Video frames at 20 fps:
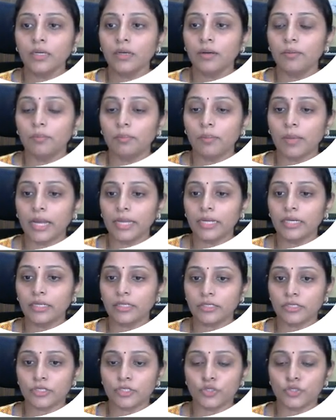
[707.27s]

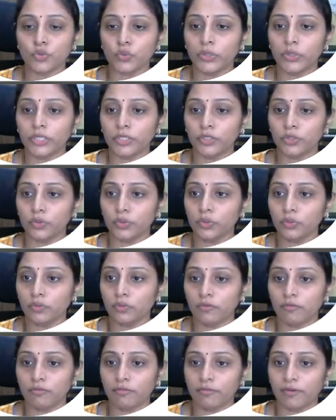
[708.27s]
minus 2 into
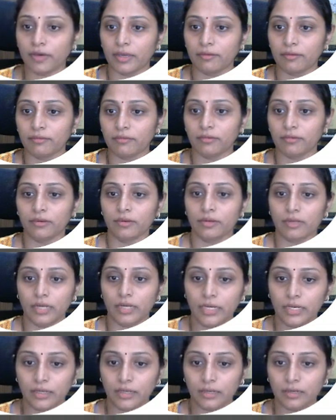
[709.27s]
5,
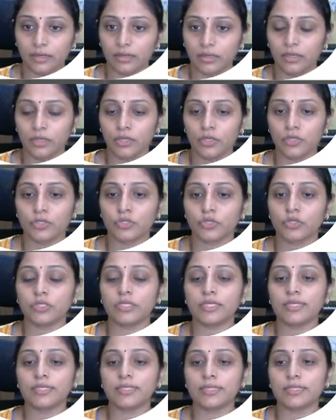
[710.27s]
right? So
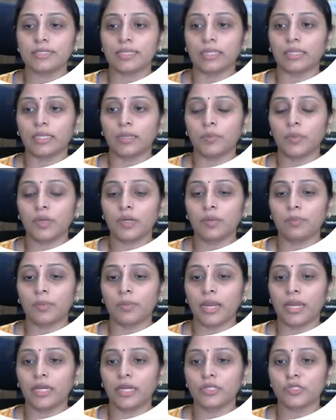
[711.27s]
this is nothing but
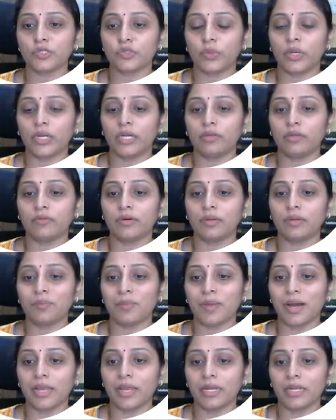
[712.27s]
minus 21
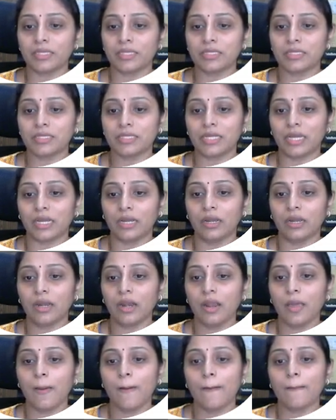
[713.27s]
minus 10
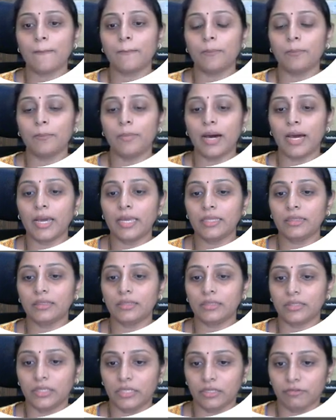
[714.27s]
by
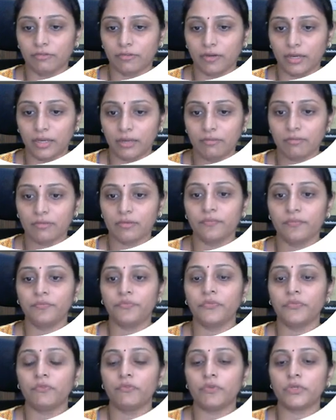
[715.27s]
35,
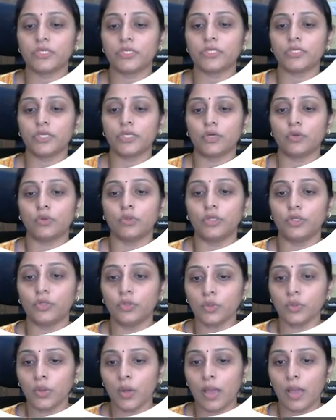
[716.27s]
which is equal
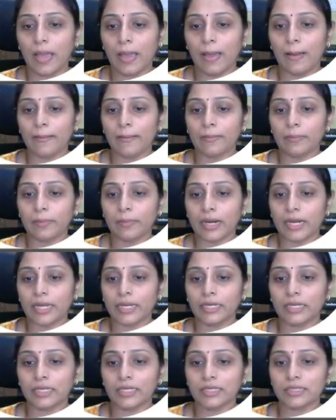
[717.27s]
to
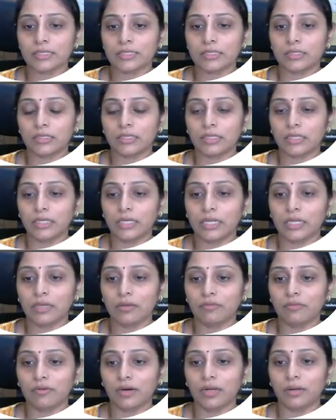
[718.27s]
minus
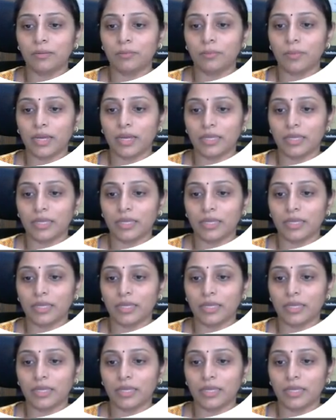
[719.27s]
31 by